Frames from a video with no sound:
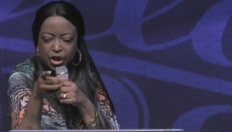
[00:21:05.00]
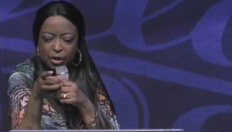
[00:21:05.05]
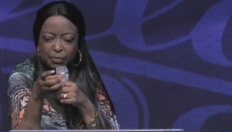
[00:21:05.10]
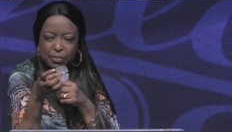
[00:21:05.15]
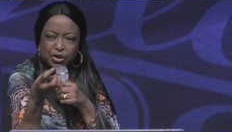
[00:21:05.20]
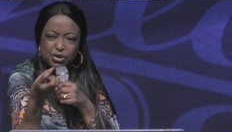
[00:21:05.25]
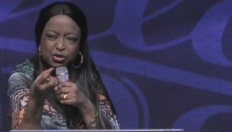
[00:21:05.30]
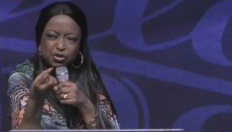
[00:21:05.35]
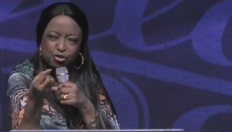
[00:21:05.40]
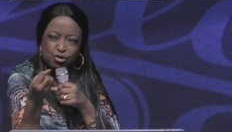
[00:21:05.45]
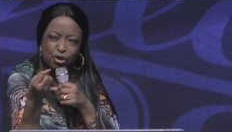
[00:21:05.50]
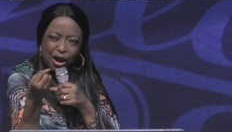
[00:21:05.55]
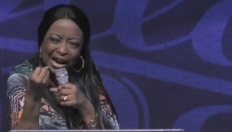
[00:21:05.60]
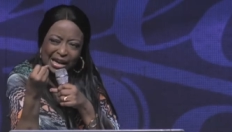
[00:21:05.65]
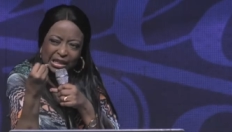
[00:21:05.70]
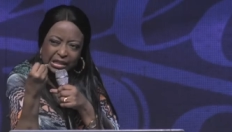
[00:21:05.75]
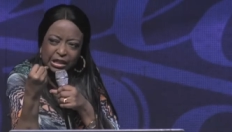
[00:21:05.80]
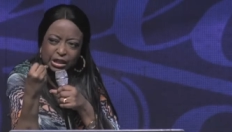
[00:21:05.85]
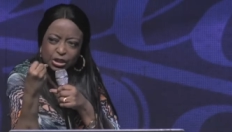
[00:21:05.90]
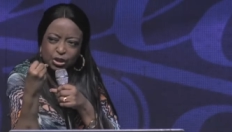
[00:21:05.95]
You are being
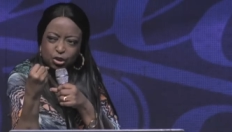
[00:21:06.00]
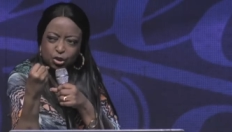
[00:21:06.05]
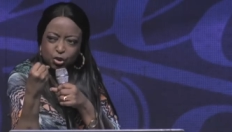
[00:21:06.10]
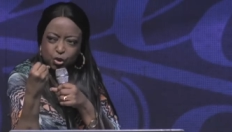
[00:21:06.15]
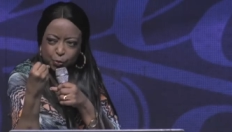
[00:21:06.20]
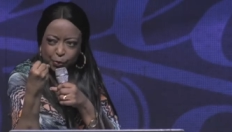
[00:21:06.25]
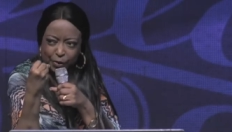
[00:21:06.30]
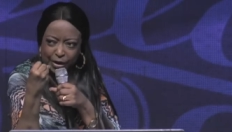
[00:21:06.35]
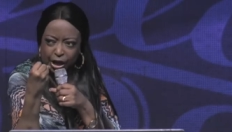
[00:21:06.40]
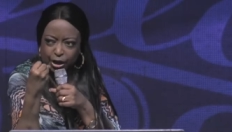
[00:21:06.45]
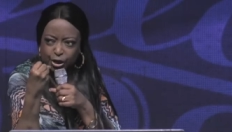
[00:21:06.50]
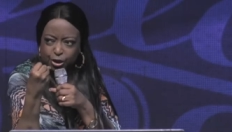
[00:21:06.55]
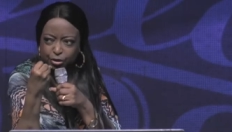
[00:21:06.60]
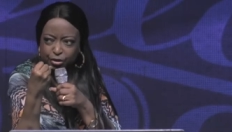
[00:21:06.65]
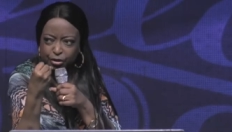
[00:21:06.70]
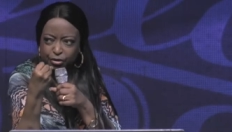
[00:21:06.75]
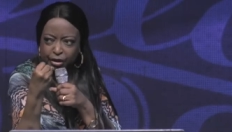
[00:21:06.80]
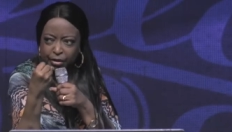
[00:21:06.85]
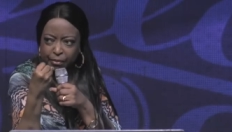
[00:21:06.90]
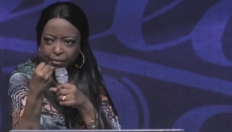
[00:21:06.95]
dragged into the
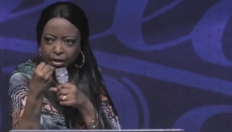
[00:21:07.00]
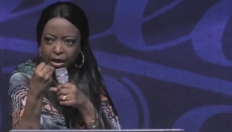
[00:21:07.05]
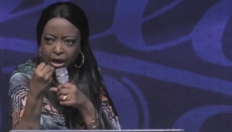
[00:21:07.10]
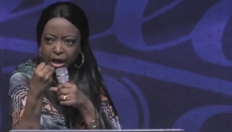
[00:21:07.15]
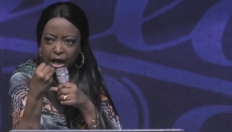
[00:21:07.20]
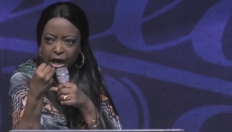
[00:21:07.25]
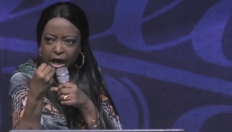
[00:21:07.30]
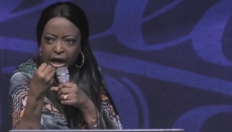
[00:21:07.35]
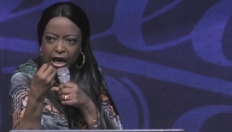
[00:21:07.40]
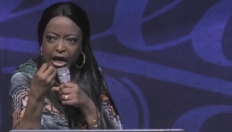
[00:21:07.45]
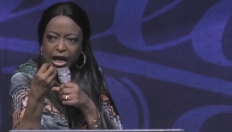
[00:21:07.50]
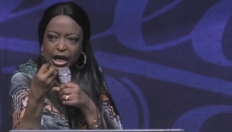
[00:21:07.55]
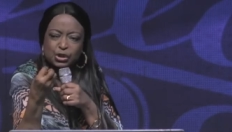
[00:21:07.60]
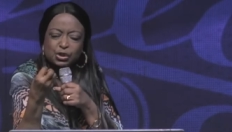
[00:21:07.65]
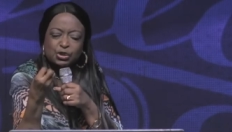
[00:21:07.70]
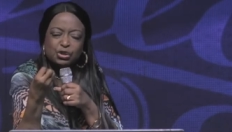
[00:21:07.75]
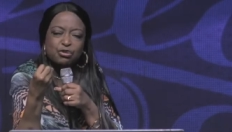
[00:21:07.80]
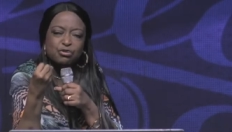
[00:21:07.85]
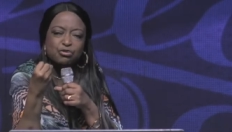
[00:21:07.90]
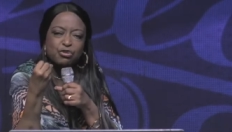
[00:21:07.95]
supernatural realm,
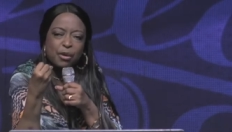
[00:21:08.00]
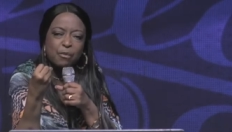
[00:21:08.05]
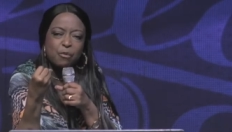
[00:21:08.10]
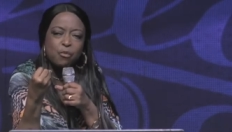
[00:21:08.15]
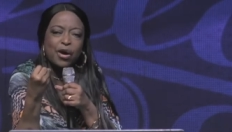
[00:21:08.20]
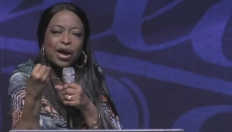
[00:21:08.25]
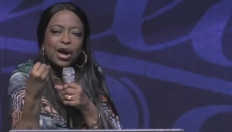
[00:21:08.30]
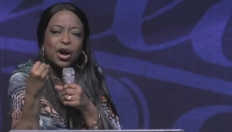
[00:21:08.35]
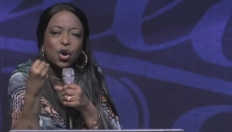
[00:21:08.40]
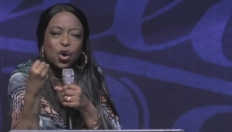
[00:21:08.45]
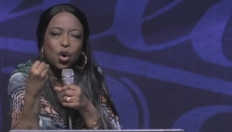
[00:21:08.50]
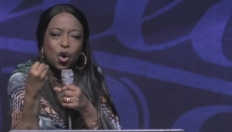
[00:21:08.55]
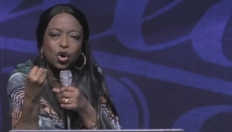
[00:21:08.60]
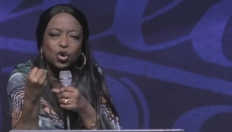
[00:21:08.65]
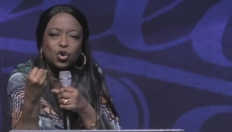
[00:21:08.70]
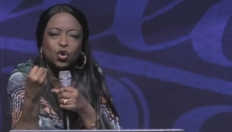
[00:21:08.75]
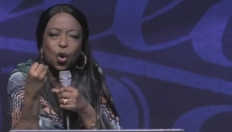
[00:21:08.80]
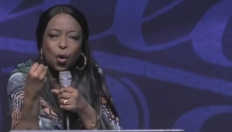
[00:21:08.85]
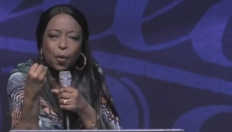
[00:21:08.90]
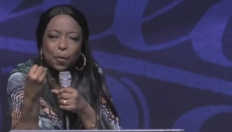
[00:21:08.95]
into the realm where
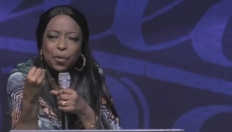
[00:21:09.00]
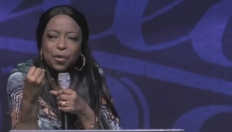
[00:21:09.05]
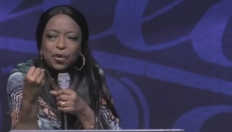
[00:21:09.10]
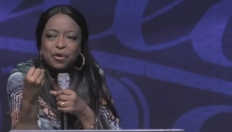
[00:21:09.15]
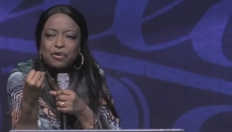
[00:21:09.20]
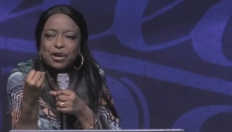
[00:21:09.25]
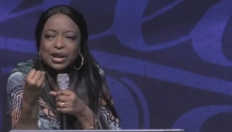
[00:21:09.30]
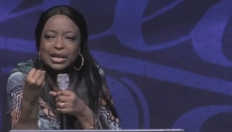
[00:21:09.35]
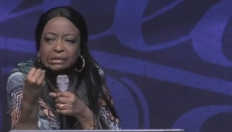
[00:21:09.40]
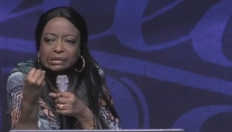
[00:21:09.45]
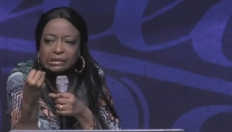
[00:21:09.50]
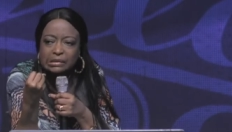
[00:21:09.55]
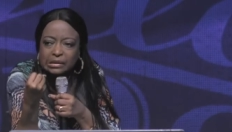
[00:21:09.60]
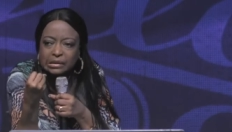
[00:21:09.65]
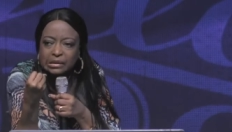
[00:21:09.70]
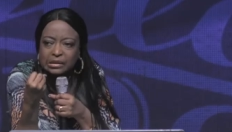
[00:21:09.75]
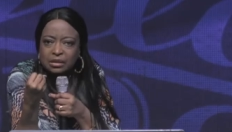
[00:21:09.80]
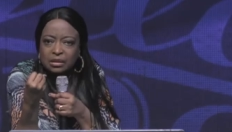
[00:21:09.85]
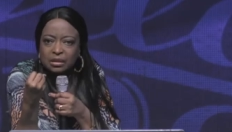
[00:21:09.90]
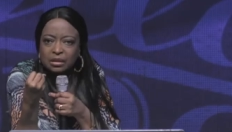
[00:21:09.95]
God
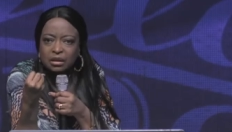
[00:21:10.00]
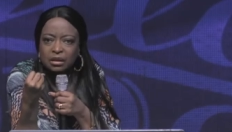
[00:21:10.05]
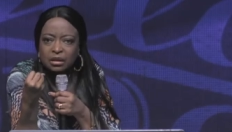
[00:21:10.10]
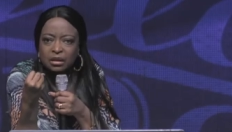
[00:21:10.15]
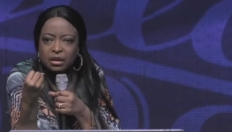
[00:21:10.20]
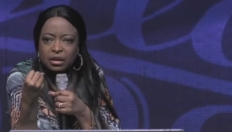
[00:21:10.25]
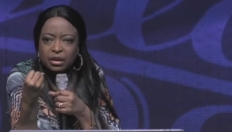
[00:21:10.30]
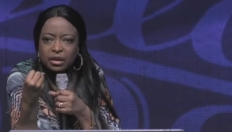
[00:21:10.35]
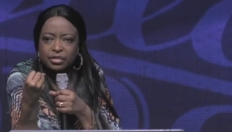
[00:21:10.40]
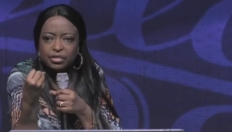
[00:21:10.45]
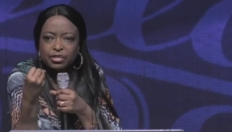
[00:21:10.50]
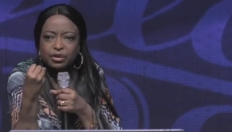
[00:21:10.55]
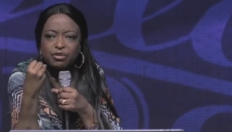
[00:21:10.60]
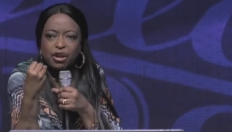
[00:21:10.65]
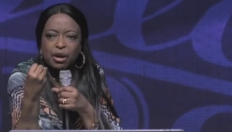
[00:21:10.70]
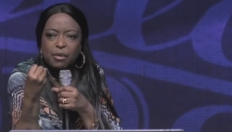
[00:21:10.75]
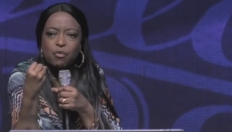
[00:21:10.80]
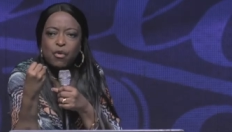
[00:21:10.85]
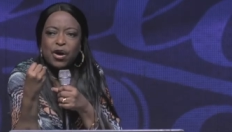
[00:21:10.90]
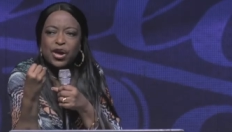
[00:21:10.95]
operates,
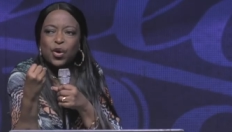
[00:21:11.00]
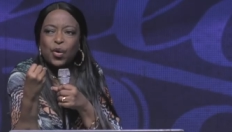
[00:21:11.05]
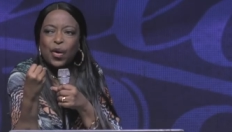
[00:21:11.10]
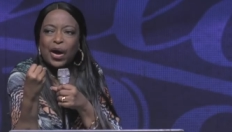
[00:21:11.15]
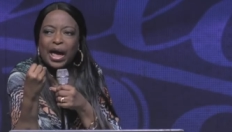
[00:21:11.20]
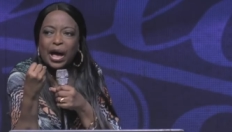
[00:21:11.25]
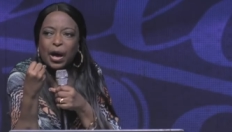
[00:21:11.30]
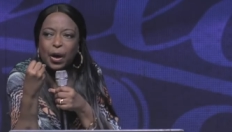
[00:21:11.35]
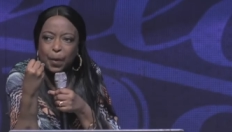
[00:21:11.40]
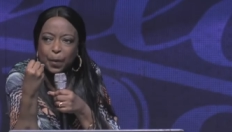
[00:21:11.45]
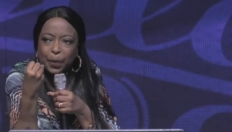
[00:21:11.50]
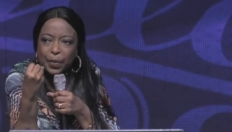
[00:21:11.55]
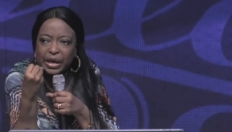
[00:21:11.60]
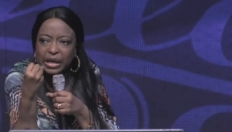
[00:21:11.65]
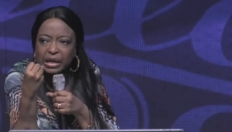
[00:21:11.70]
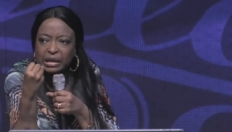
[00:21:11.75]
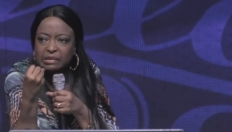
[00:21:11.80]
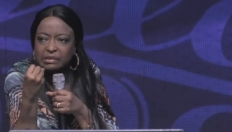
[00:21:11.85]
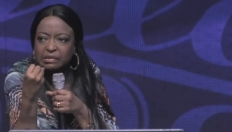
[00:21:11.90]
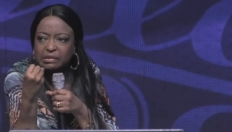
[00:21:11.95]
the realm where your help
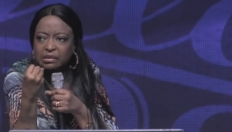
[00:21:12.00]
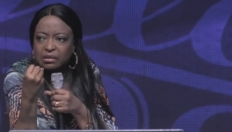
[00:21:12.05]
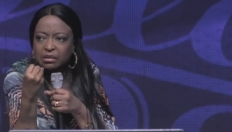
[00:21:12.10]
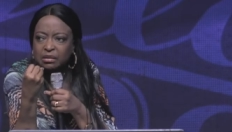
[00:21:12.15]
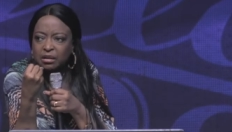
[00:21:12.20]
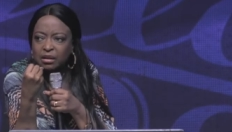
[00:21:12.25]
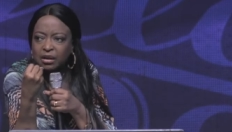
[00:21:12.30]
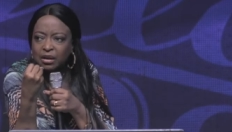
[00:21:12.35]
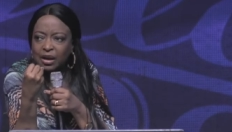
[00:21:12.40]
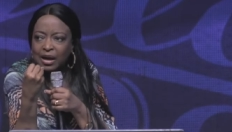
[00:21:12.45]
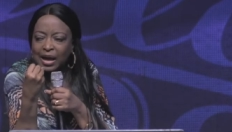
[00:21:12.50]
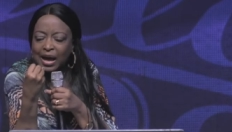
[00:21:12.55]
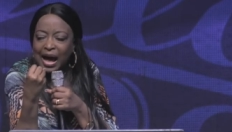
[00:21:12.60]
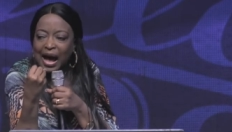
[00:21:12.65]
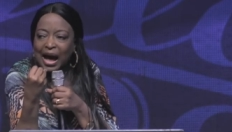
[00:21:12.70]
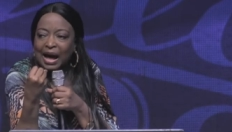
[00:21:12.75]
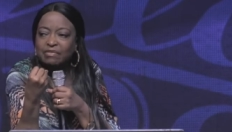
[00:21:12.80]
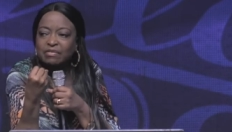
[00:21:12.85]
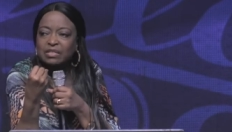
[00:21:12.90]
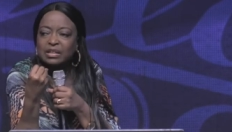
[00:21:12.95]
is.
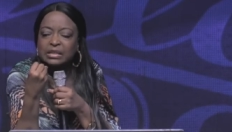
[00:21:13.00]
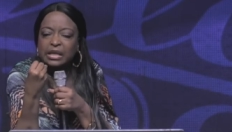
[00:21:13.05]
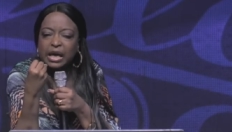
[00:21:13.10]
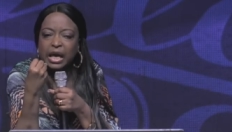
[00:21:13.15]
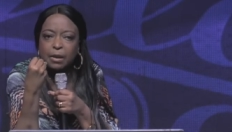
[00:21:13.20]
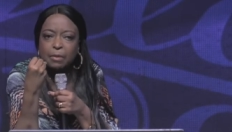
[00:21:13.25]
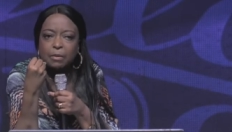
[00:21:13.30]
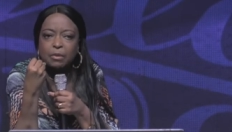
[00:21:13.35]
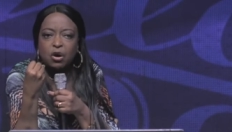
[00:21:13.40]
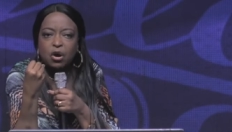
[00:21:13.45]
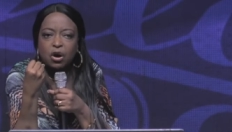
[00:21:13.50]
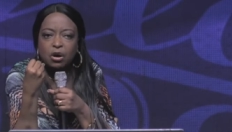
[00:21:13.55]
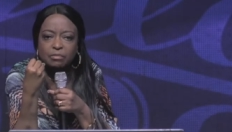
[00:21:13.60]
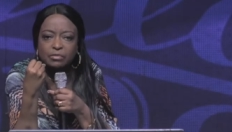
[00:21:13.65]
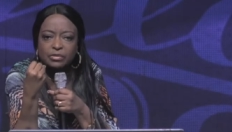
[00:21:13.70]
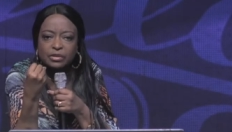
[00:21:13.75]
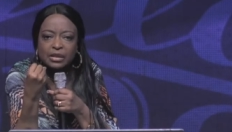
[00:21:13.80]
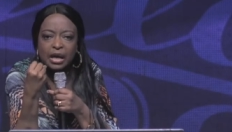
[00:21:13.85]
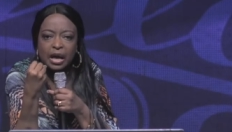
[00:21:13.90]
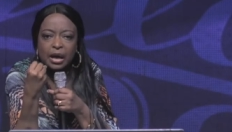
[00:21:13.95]
And this help
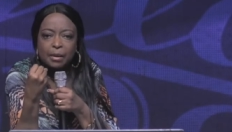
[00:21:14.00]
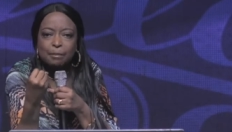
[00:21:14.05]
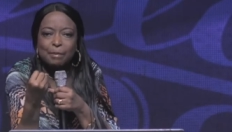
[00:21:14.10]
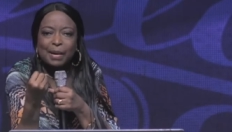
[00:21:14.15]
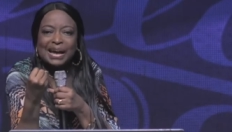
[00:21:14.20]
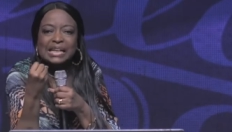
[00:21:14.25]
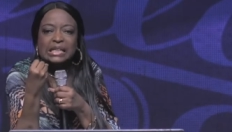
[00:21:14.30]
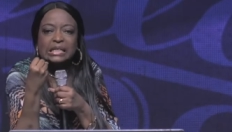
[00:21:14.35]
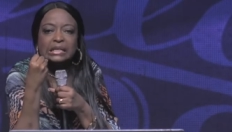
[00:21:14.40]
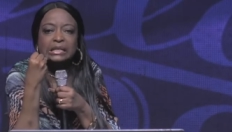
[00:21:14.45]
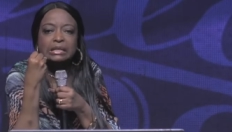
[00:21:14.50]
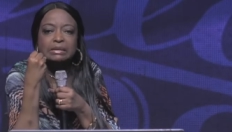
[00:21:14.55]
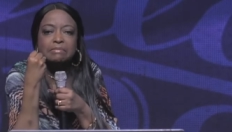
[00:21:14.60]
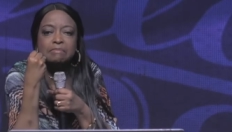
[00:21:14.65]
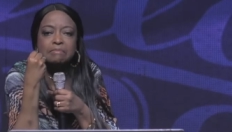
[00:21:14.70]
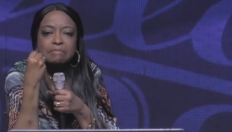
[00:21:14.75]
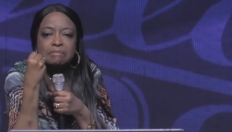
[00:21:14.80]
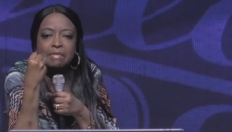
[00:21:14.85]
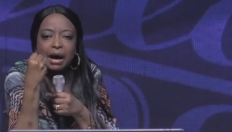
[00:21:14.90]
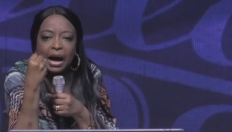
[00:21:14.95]
comes by
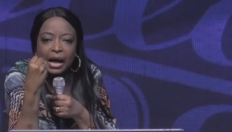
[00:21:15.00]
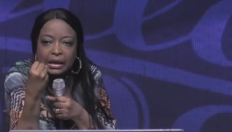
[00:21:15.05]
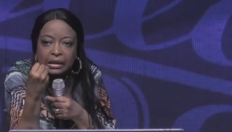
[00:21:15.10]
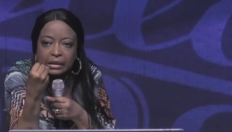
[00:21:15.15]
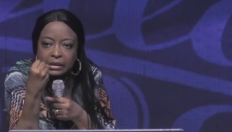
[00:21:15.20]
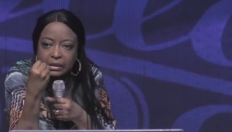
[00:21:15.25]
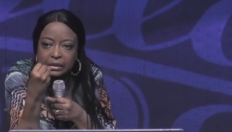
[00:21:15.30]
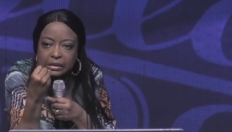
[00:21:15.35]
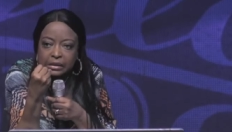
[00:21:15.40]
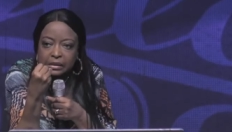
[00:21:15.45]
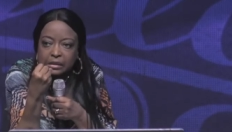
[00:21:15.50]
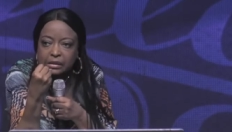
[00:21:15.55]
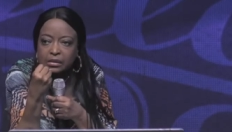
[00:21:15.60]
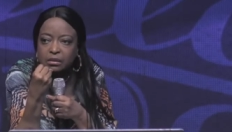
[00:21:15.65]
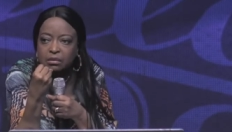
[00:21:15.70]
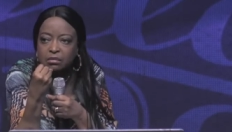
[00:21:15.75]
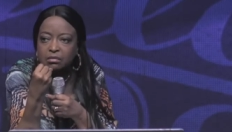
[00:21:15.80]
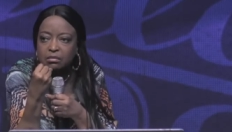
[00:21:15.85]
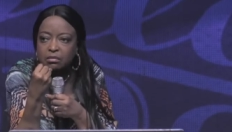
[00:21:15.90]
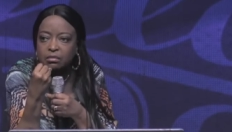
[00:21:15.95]

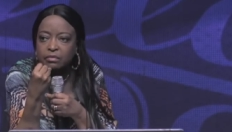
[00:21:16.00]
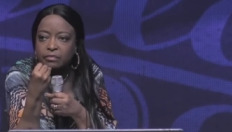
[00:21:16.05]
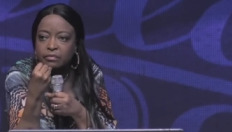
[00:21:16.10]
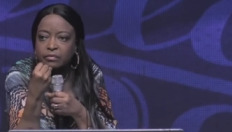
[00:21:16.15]
demands.